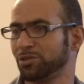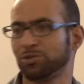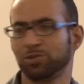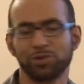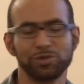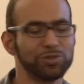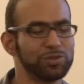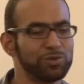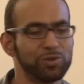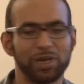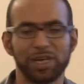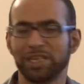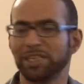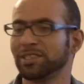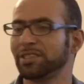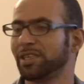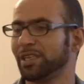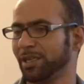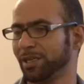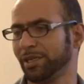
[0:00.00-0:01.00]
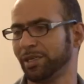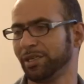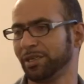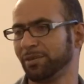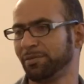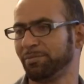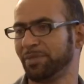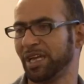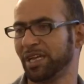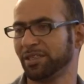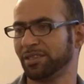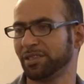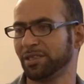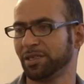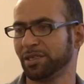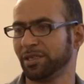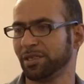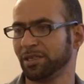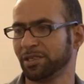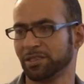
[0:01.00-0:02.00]
You don't do anything bad.
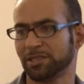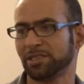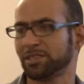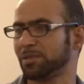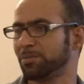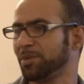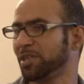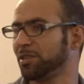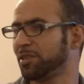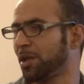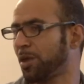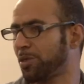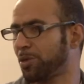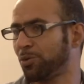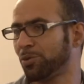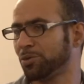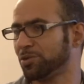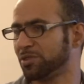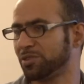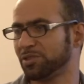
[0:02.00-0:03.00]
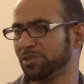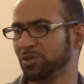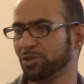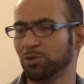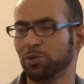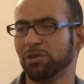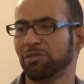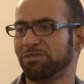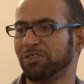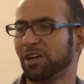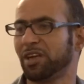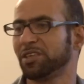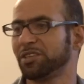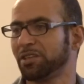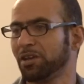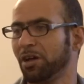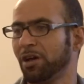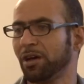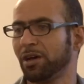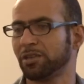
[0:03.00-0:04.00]
Just speak the truth. You will find
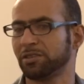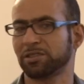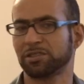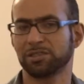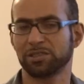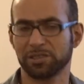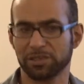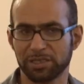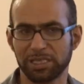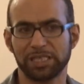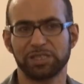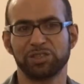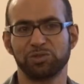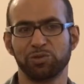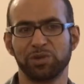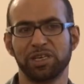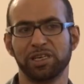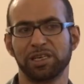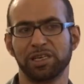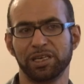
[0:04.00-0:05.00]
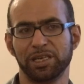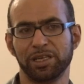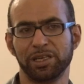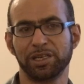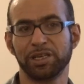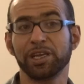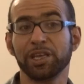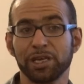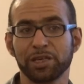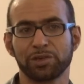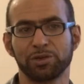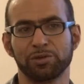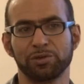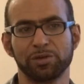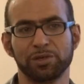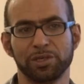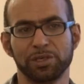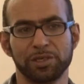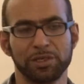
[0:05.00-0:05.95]
hearts that will hear you.